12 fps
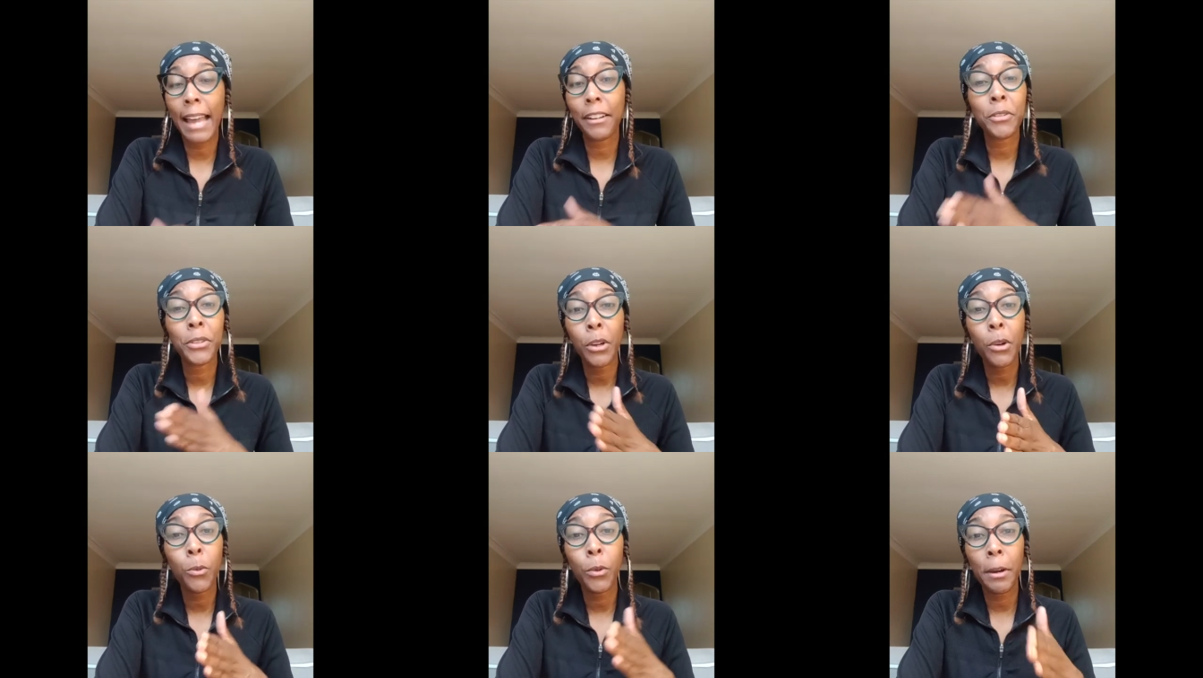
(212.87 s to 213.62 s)
I don't
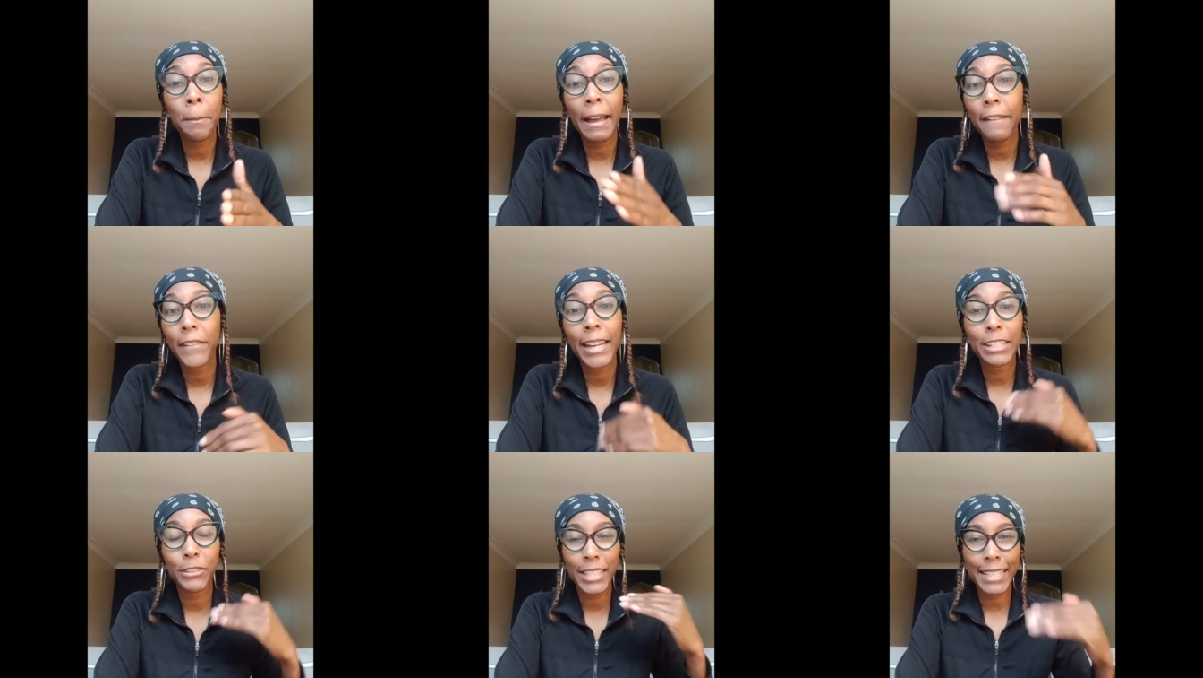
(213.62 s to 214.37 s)
know where my
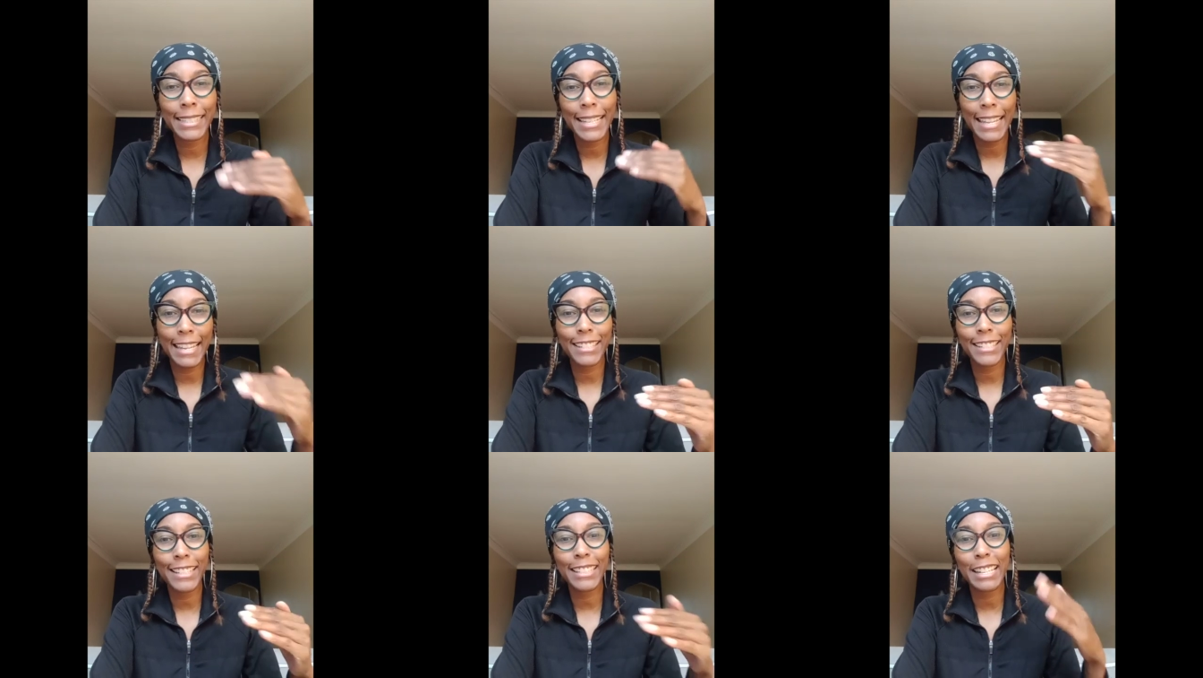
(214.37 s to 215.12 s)
final
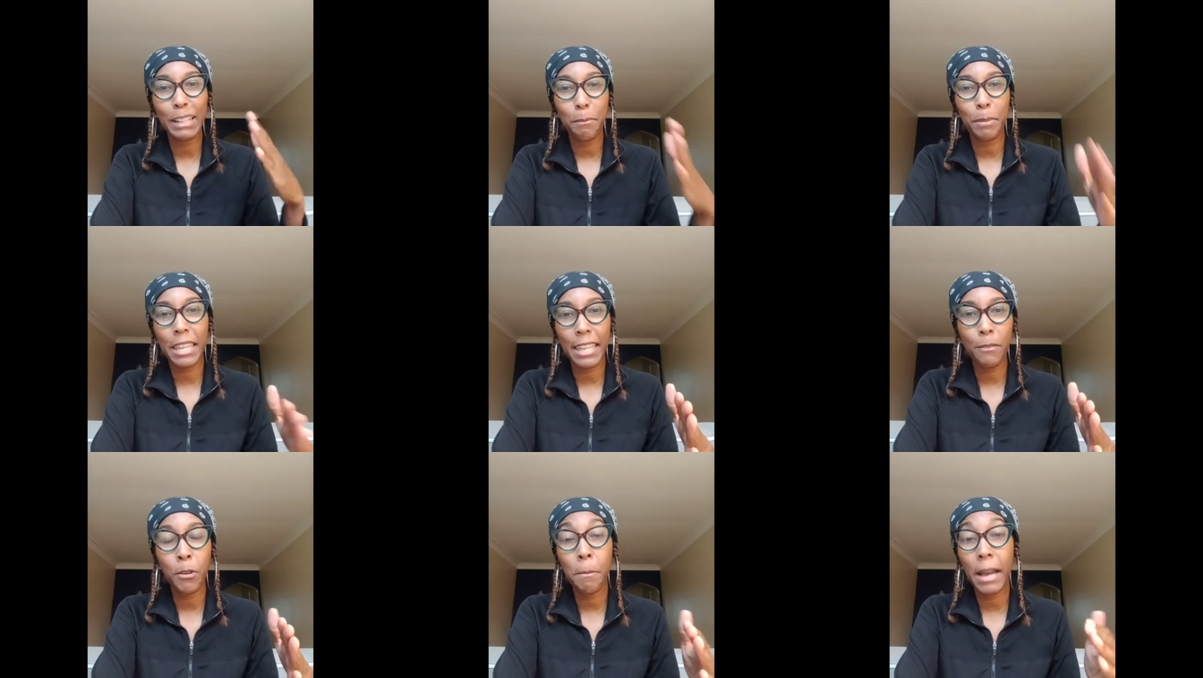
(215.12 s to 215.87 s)
destination is going to
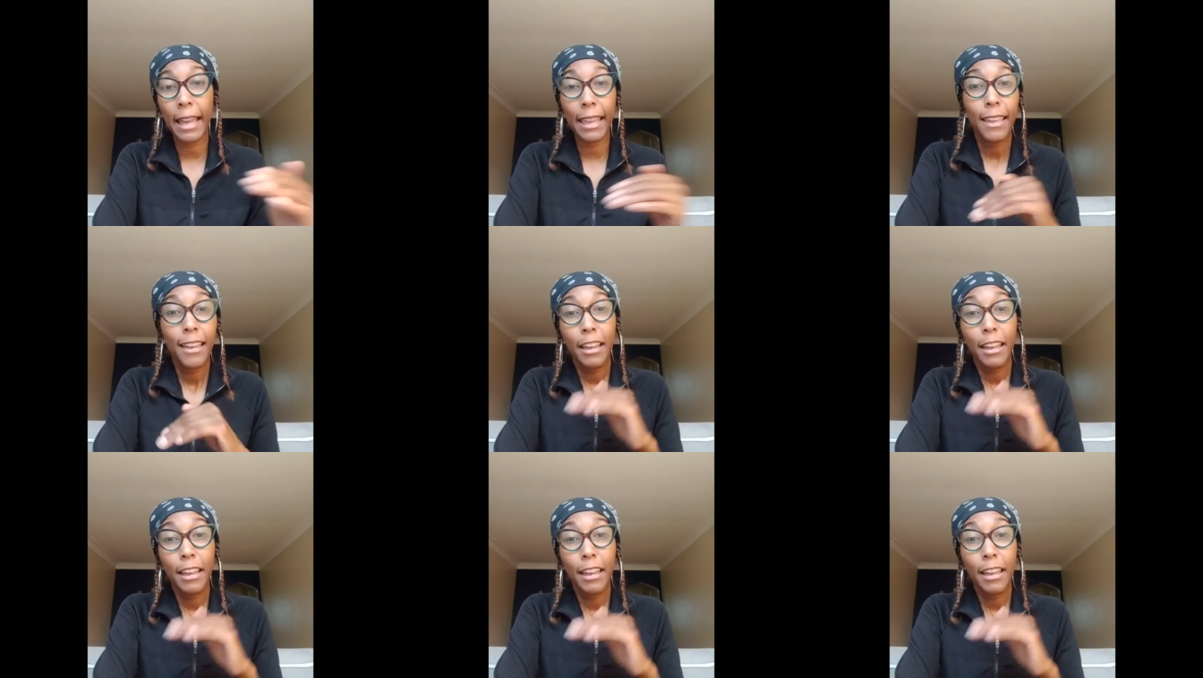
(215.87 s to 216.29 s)
be, where my